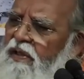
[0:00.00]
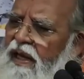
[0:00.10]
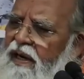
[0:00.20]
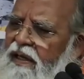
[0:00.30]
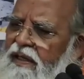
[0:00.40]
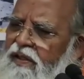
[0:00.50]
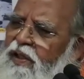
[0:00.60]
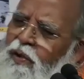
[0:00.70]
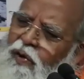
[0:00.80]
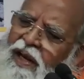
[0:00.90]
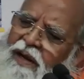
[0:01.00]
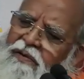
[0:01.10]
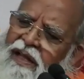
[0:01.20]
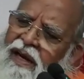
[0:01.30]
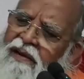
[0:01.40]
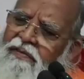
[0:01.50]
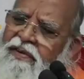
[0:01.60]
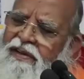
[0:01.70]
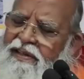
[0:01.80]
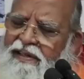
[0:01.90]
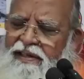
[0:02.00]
avatar? This is the only avatar left.